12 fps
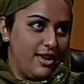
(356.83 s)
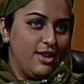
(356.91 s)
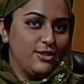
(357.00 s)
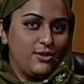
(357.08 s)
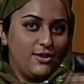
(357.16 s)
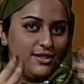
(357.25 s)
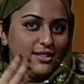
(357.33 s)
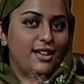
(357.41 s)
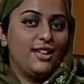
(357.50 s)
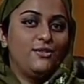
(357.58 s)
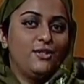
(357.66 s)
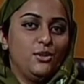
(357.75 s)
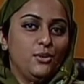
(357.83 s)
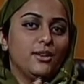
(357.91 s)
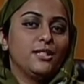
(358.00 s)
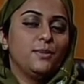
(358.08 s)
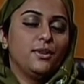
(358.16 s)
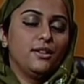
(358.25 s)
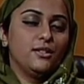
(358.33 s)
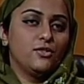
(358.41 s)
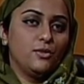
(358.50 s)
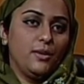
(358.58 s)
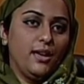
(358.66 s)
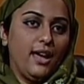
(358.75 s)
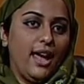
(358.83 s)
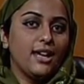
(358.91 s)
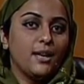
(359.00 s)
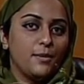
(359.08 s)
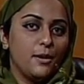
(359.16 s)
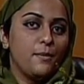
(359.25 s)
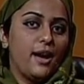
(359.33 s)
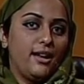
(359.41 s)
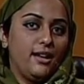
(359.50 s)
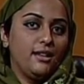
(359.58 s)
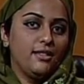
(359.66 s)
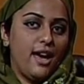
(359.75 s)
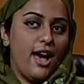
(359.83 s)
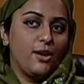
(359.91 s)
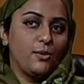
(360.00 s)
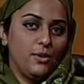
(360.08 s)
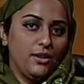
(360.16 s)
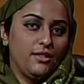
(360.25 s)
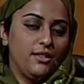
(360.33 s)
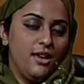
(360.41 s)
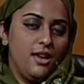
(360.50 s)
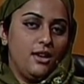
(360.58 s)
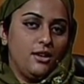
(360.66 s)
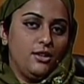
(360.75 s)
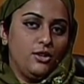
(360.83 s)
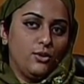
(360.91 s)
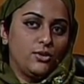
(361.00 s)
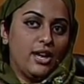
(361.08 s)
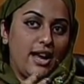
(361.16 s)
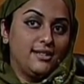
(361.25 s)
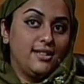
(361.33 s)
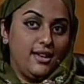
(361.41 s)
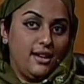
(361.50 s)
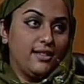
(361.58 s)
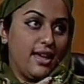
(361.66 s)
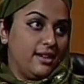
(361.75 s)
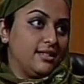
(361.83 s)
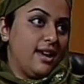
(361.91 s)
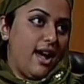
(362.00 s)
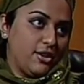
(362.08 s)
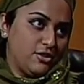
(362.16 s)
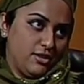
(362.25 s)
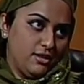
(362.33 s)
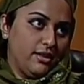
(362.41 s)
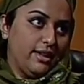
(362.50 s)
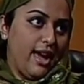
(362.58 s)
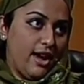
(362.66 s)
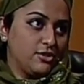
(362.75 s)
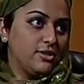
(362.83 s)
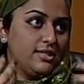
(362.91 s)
So this is kind of a new experience for me, and I'm combining that with, you know, translating that into action, like actually